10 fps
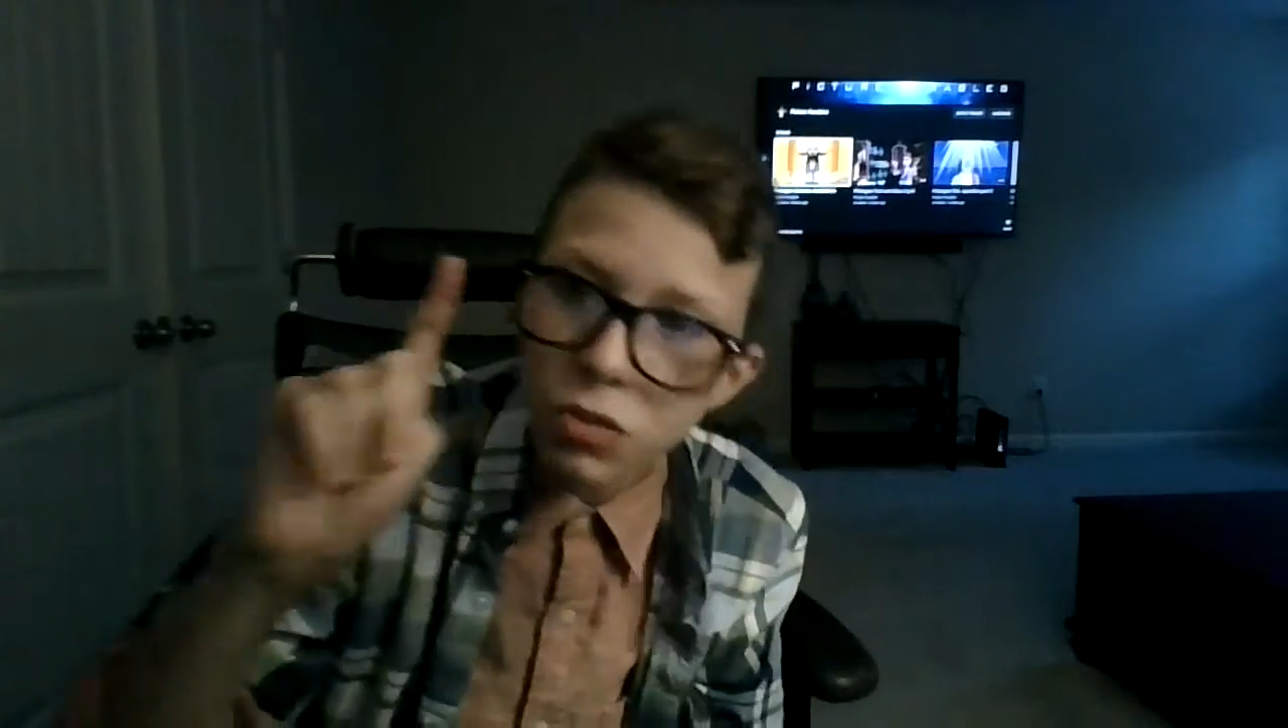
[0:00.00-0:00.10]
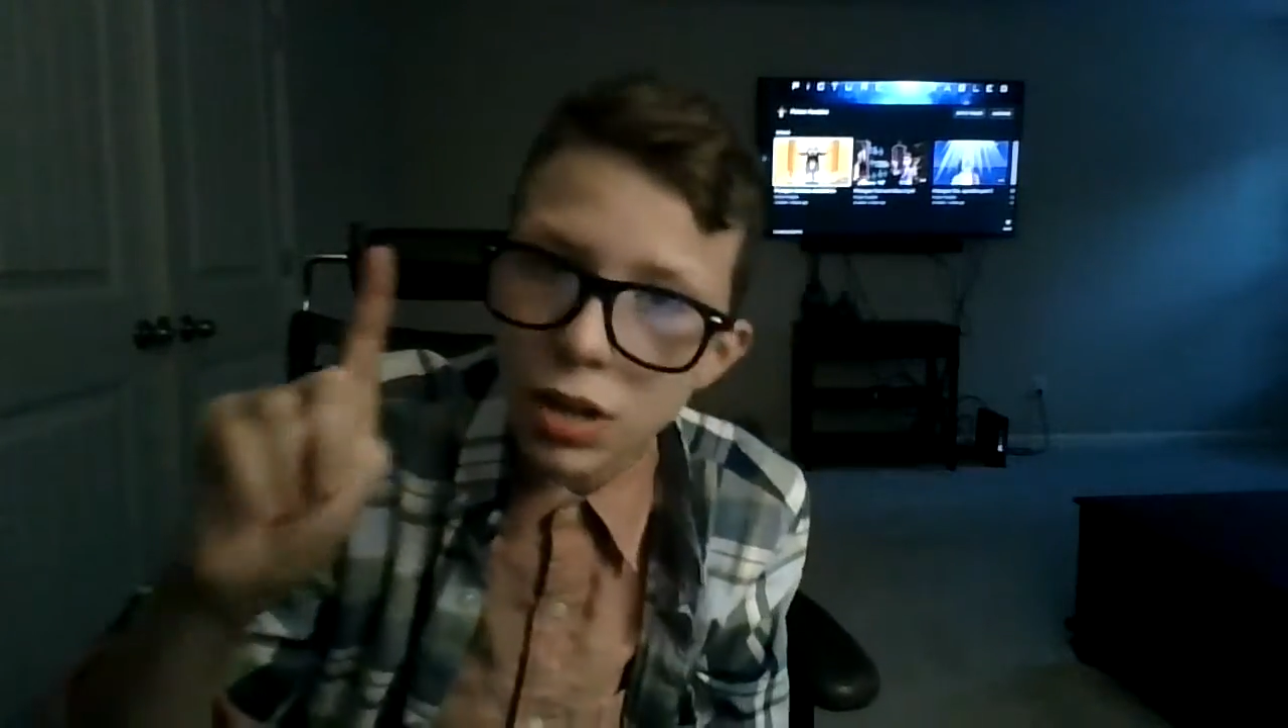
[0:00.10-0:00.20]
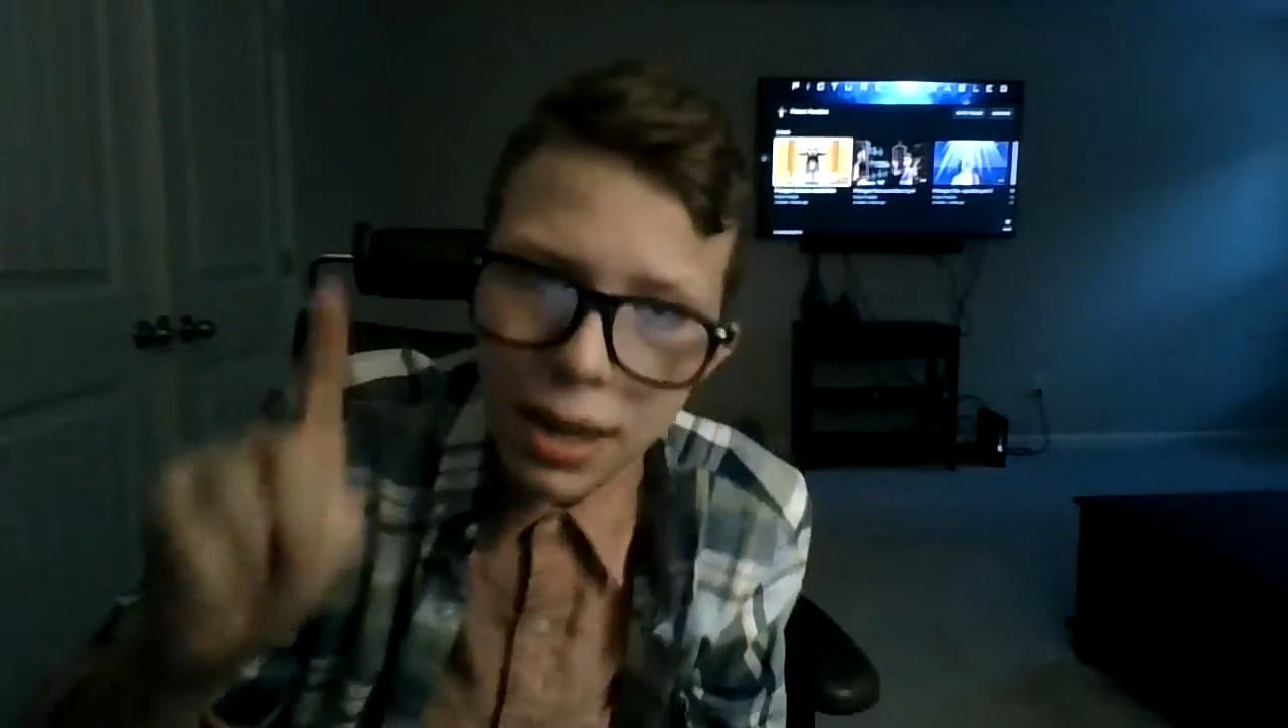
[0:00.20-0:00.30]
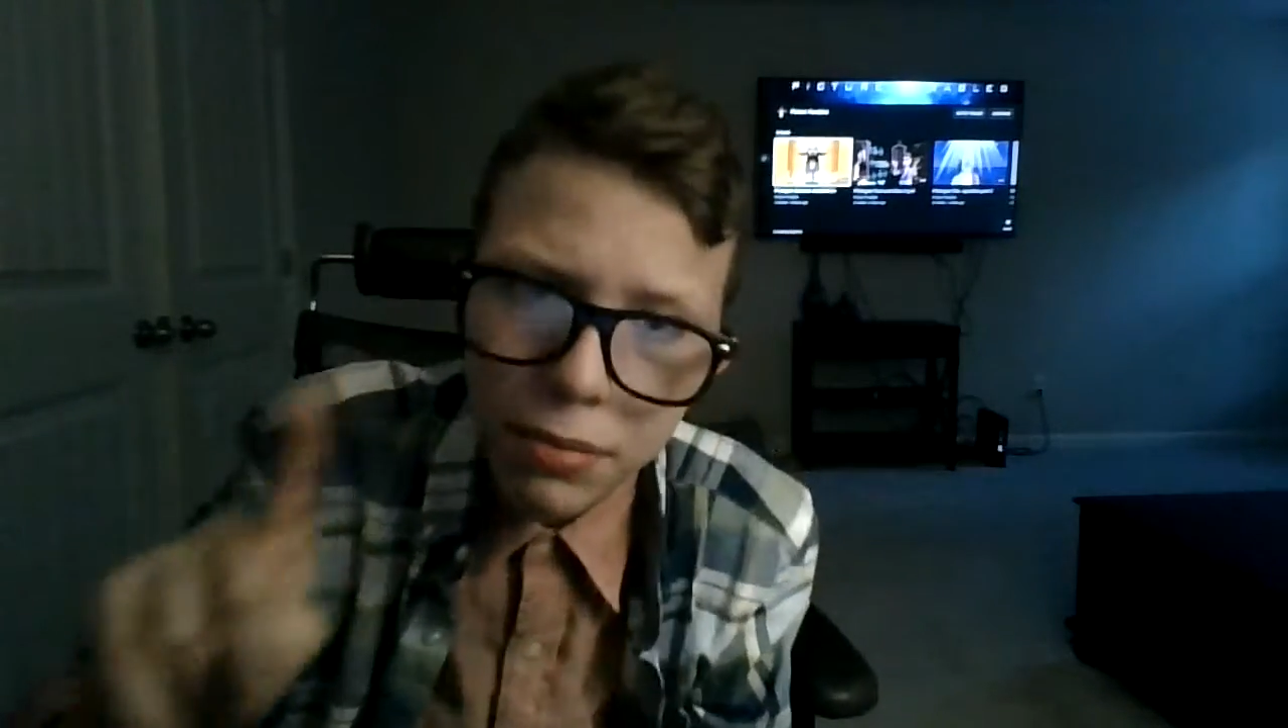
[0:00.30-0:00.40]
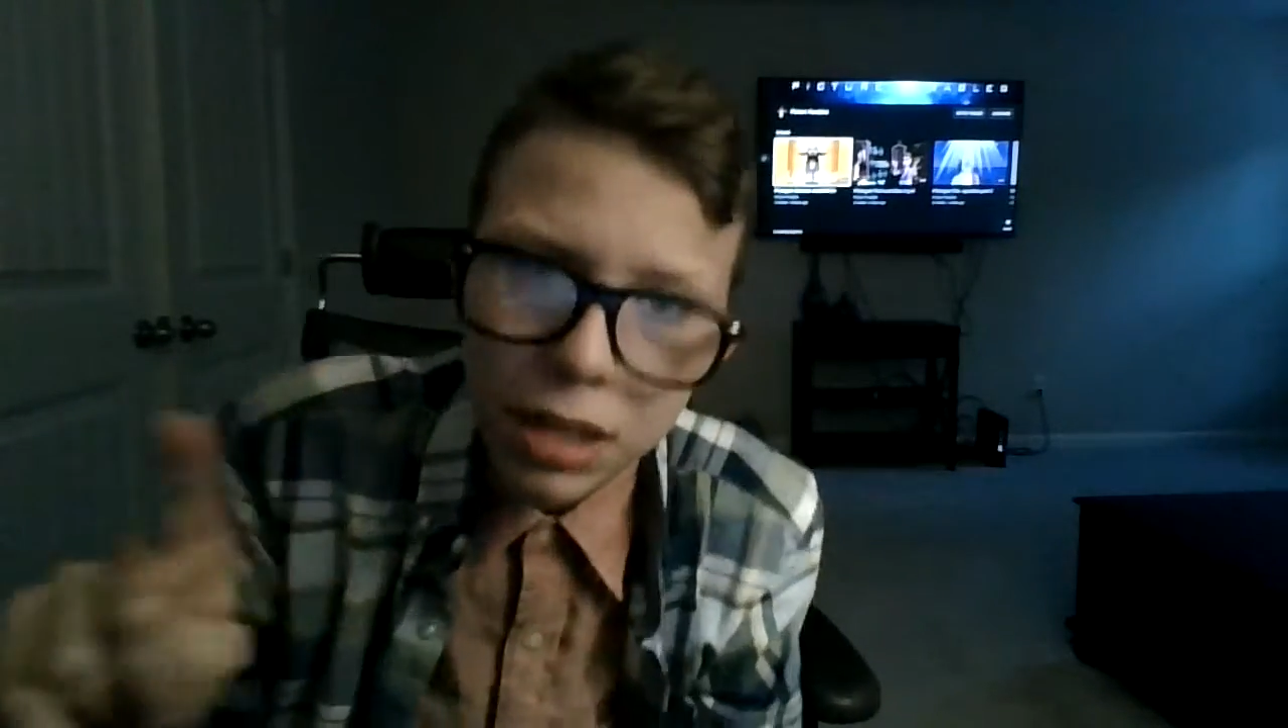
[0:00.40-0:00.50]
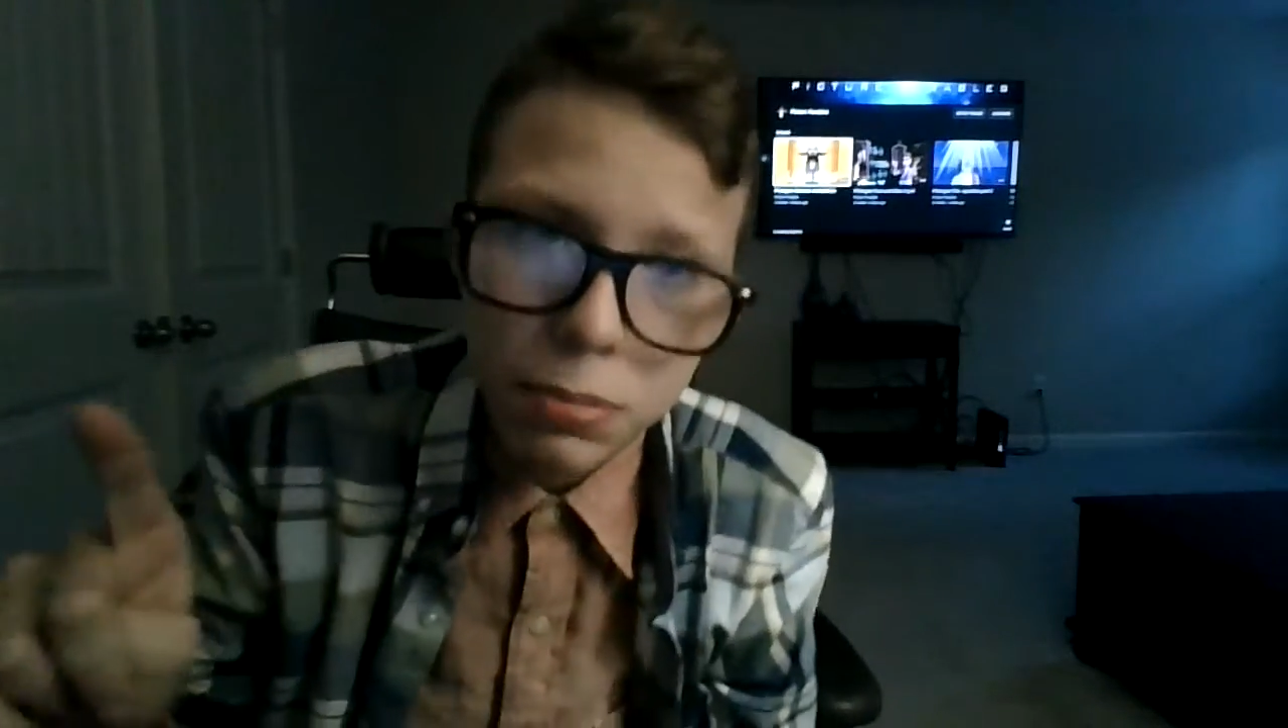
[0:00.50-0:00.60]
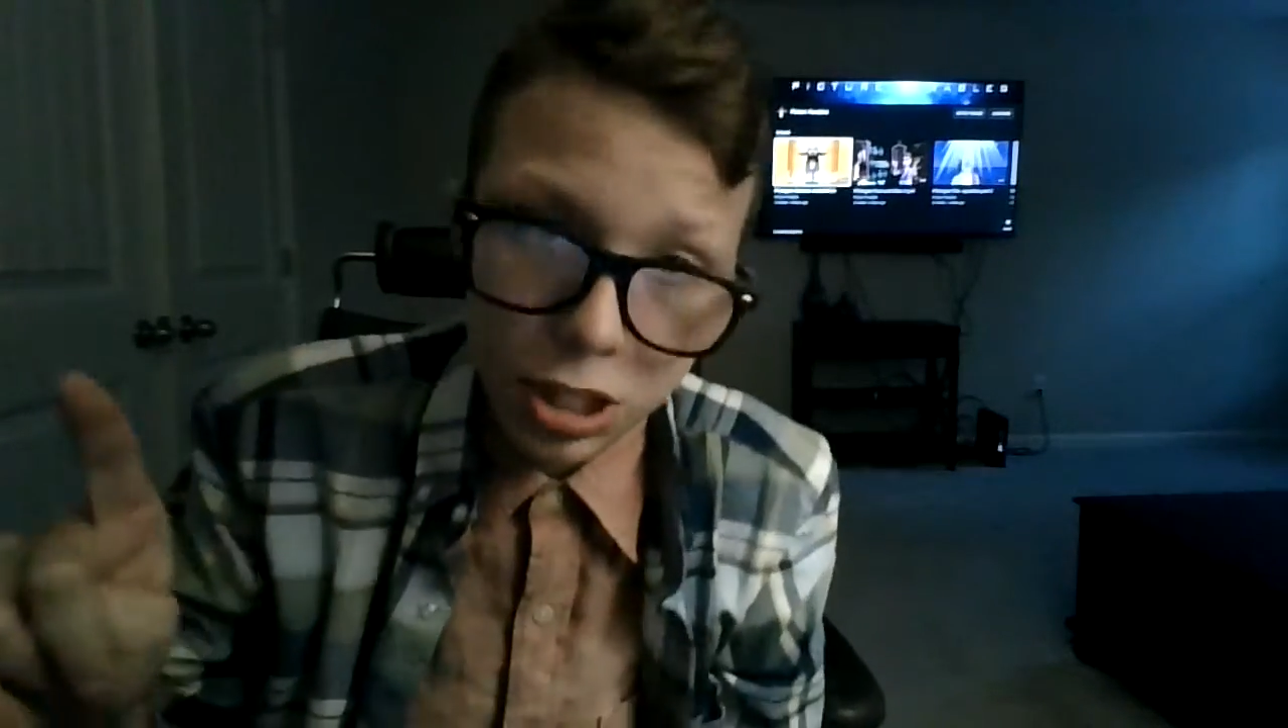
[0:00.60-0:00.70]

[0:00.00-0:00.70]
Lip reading: what I'm going to be